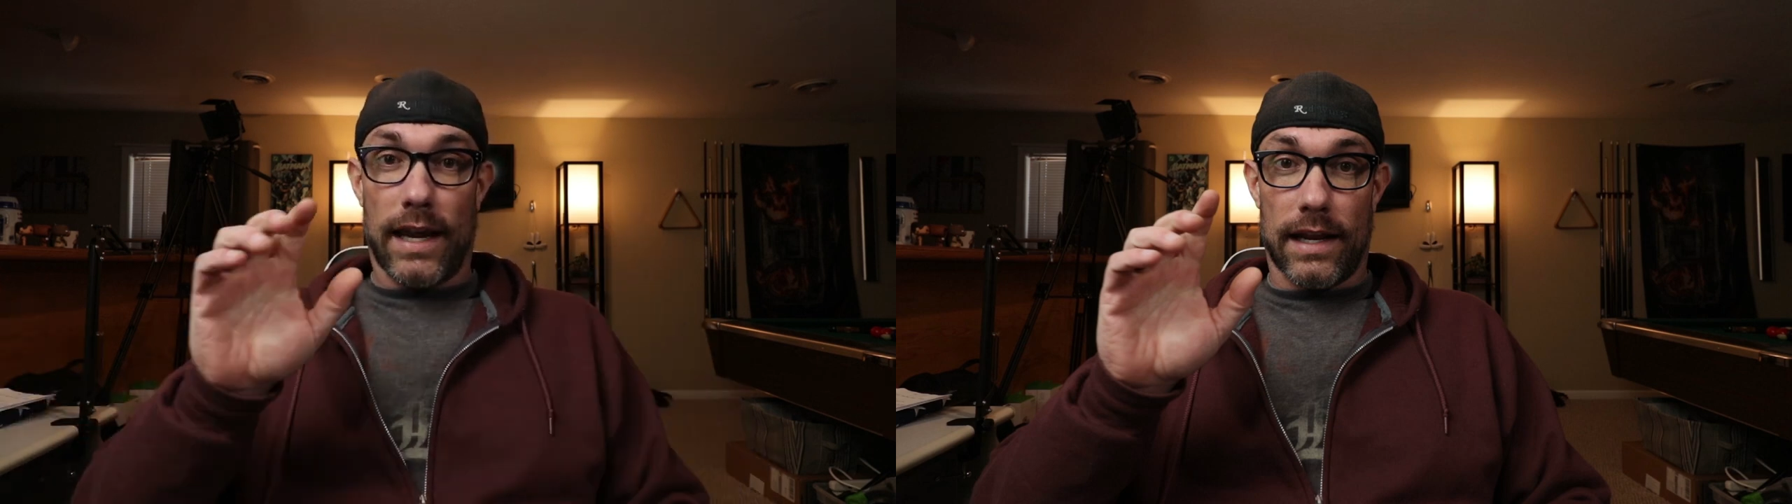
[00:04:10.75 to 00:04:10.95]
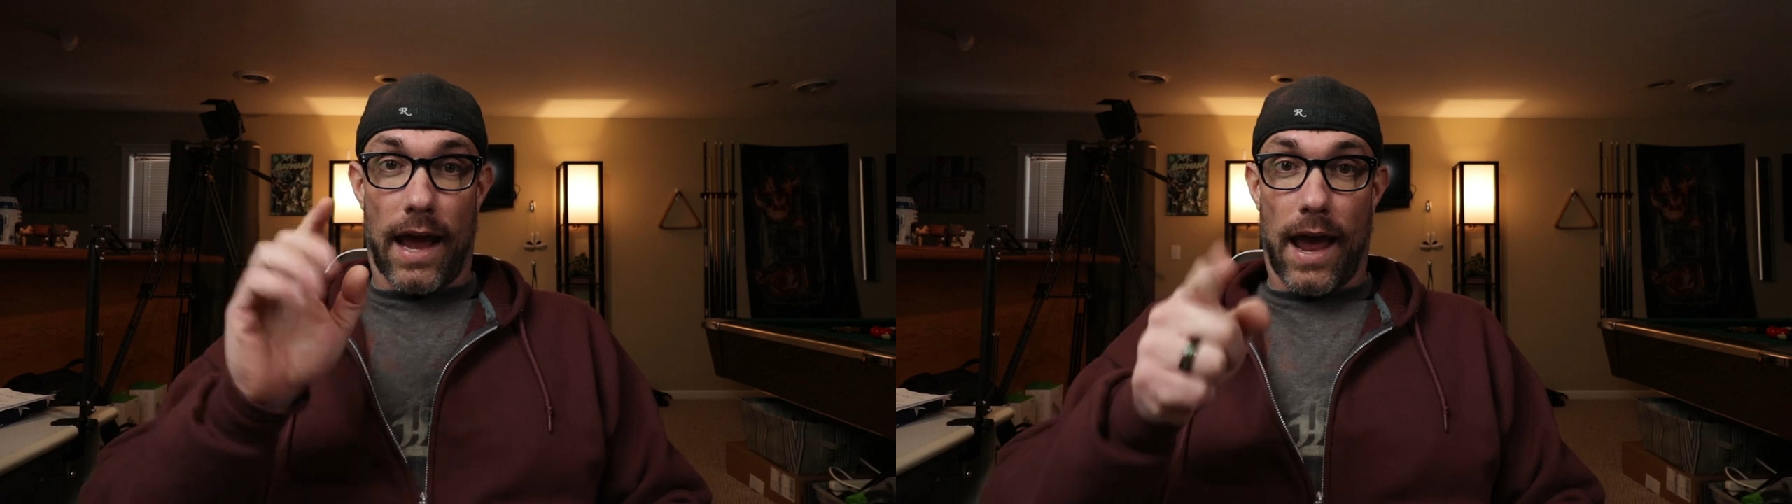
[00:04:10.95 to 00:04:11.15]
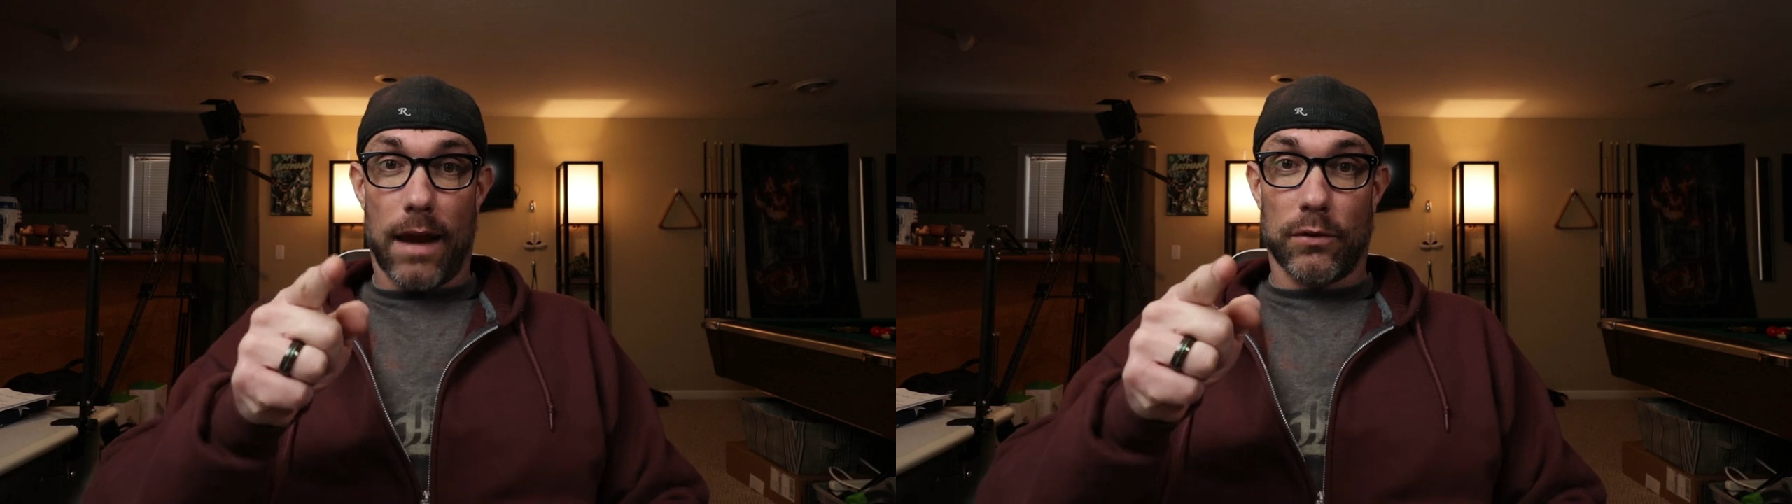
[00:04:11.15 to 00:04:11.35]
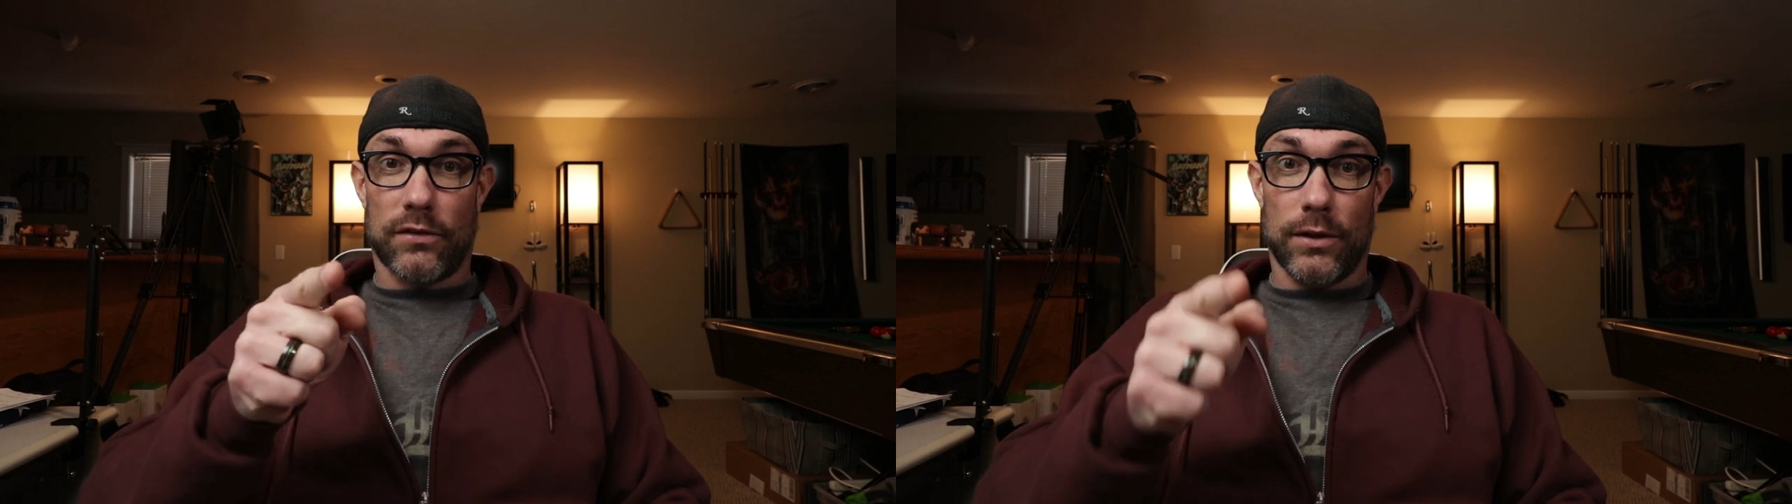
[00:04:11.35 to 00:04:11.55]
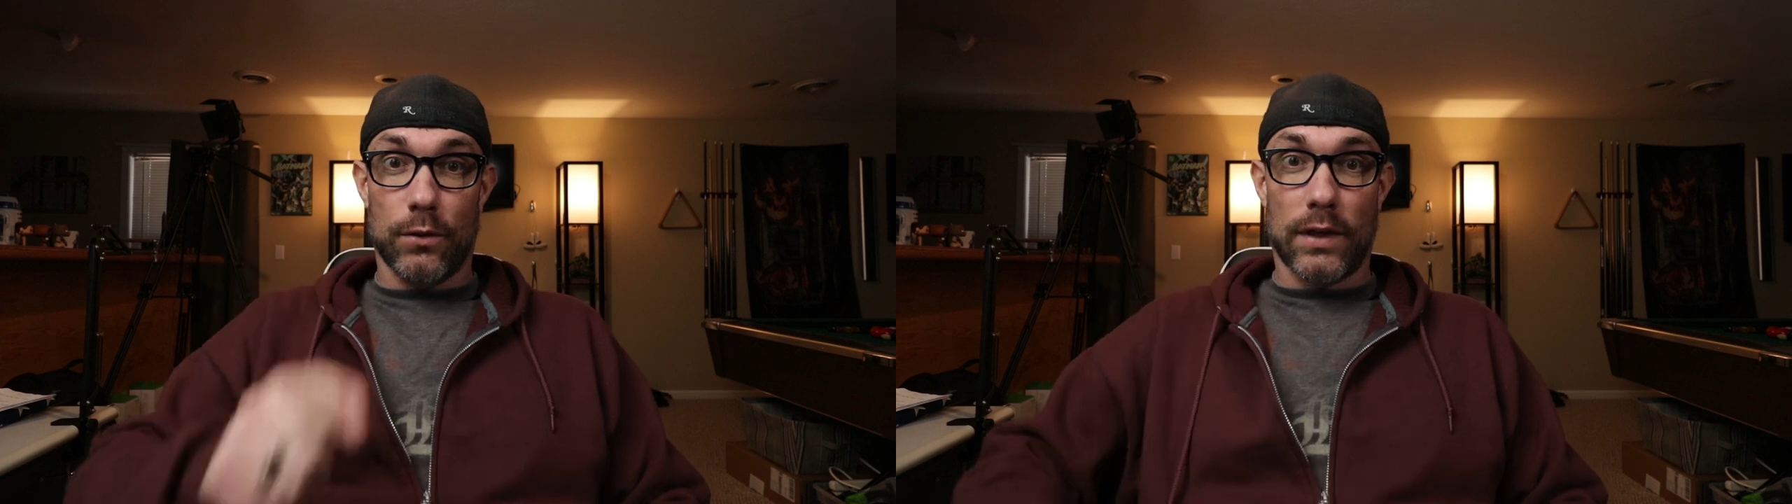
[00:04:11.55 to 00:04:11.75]
And I will
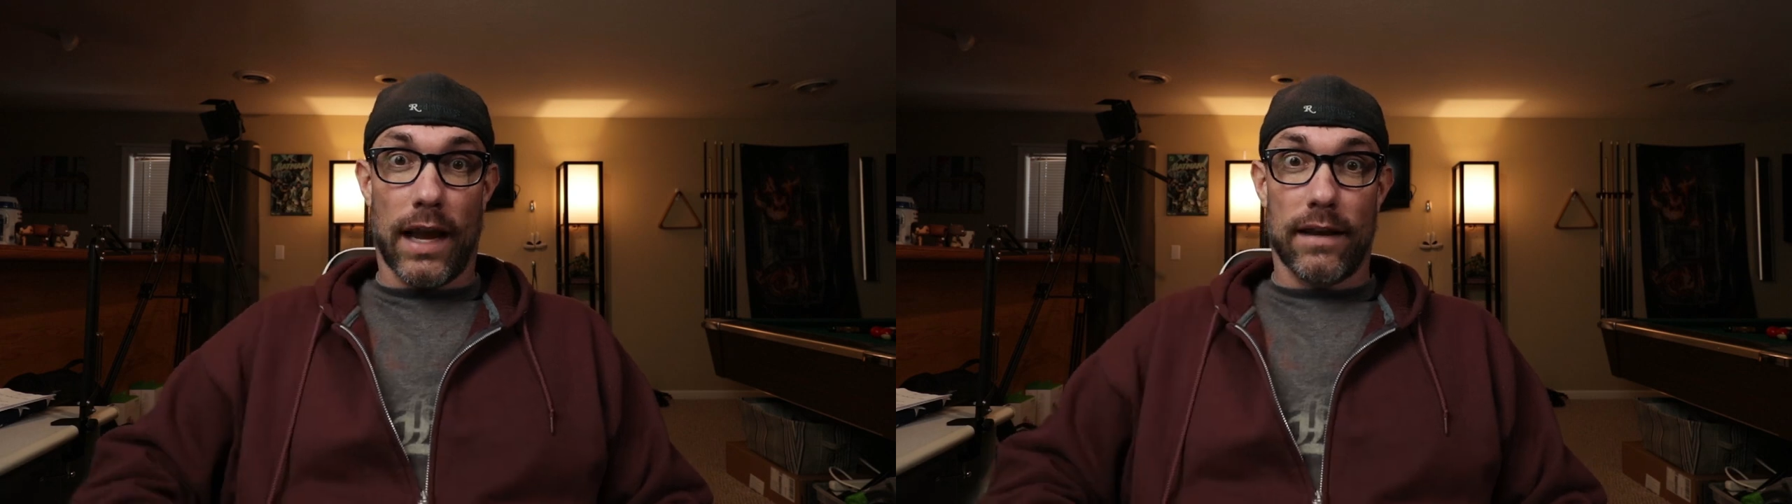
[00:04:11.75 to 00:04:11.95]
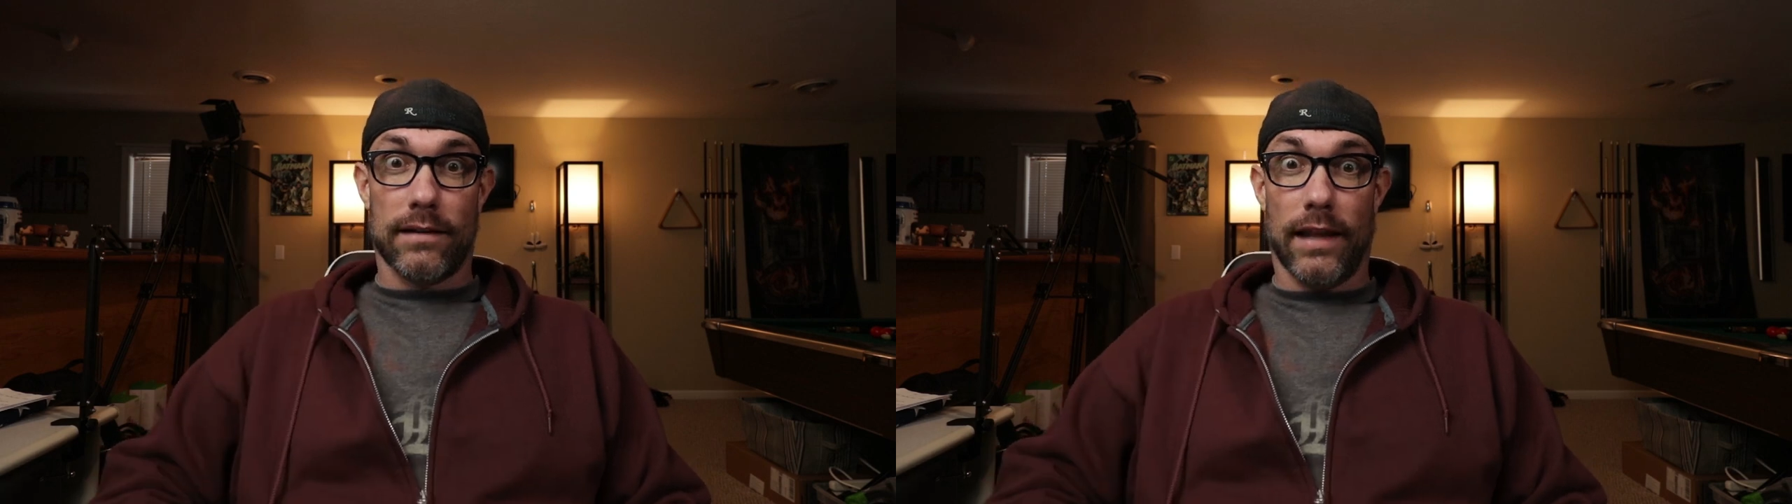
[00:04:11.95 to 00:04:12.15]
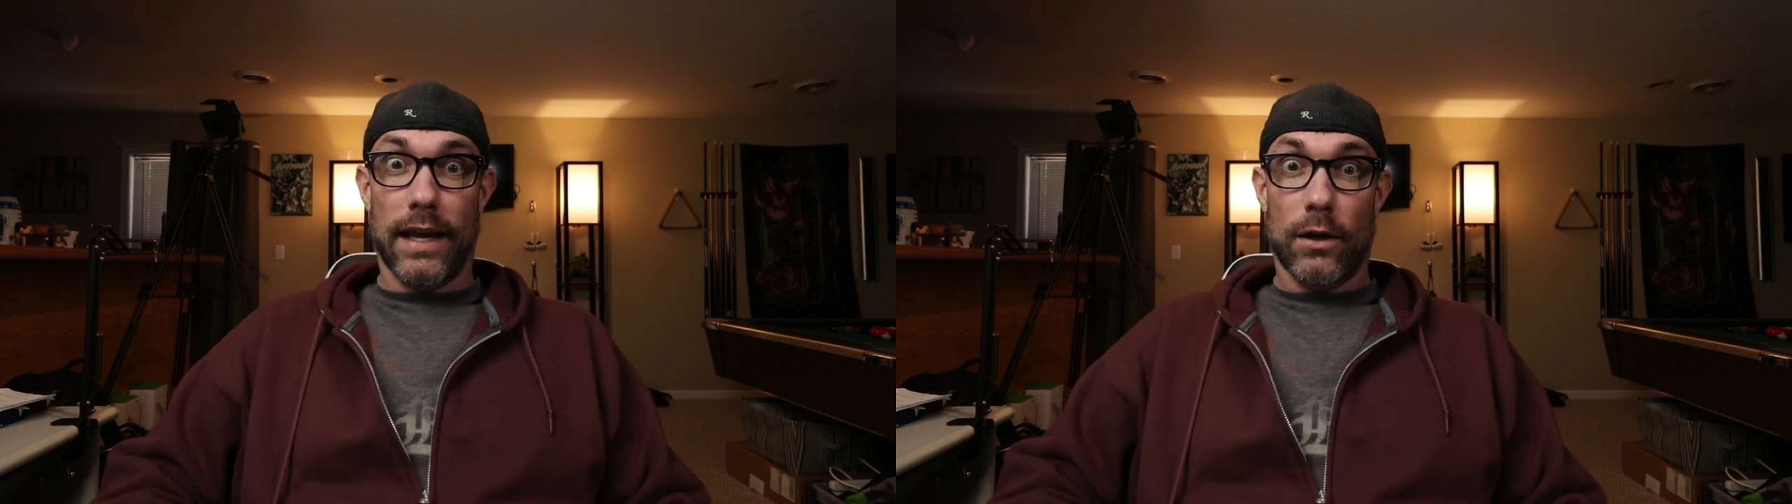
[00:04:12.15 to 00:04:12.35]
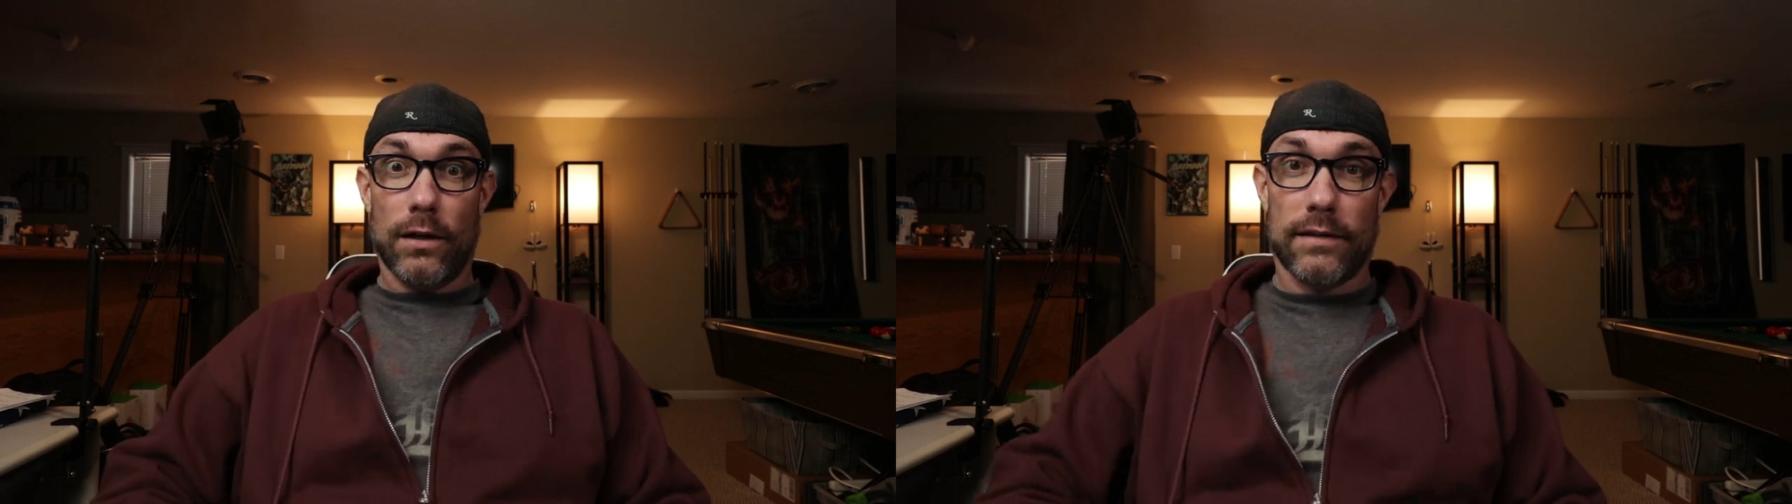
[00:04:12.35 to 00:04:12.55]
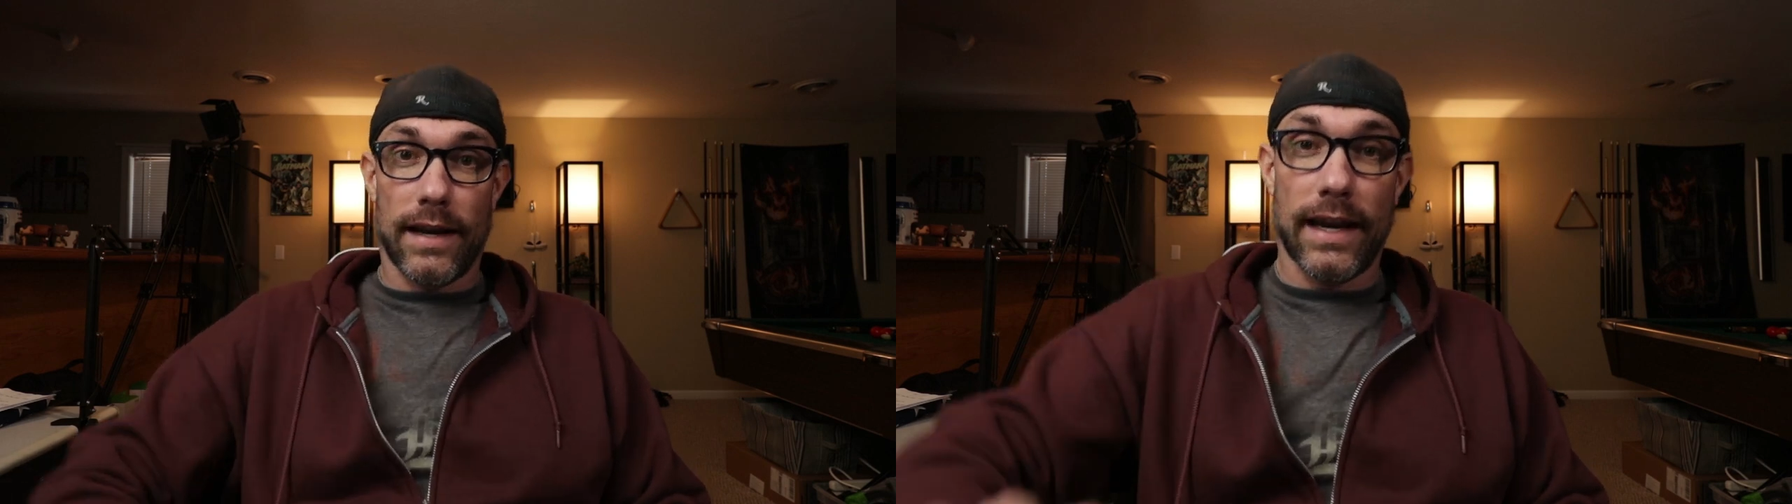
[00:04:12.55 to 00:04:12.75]
see you guys
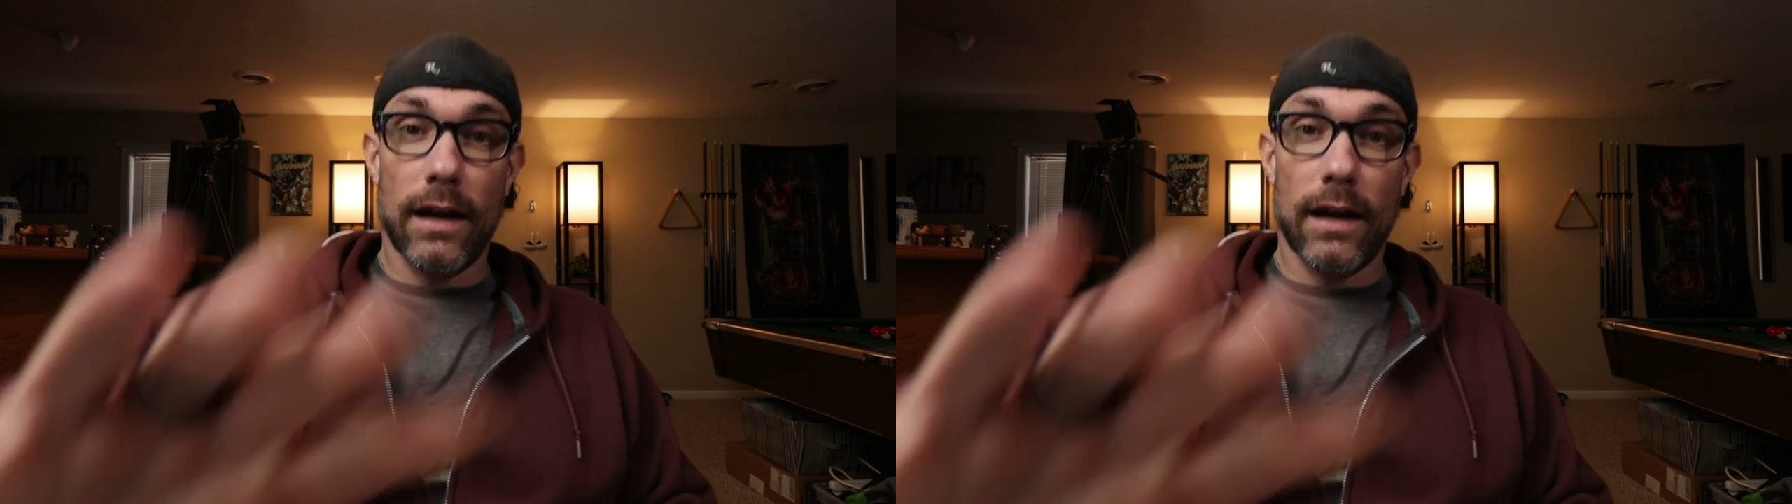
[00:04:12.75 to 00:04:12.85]
later. Take